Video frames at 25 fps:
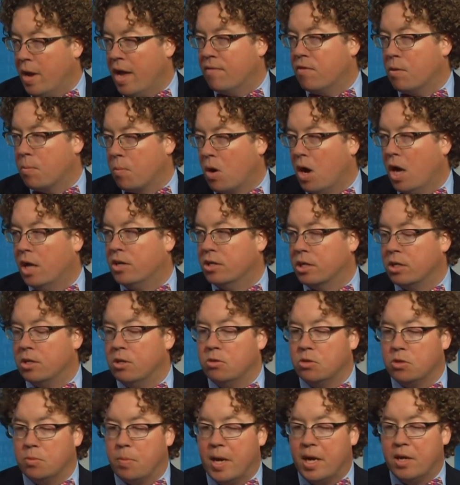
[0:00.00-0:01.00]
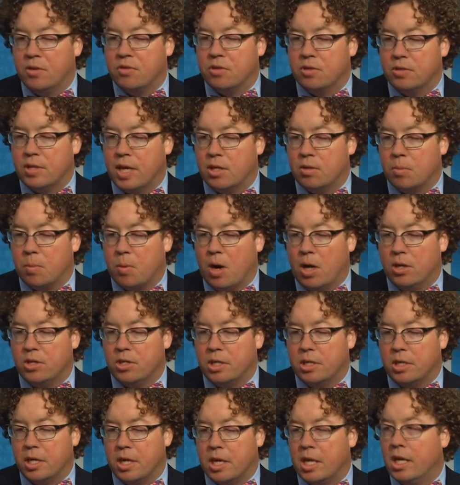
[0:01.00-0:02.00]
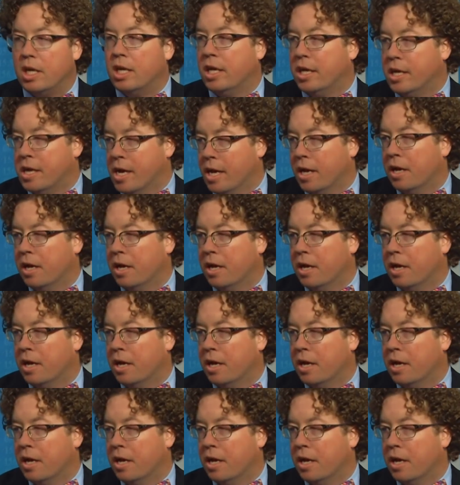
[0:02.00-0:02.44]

We have a project, New Spaces has a project in E league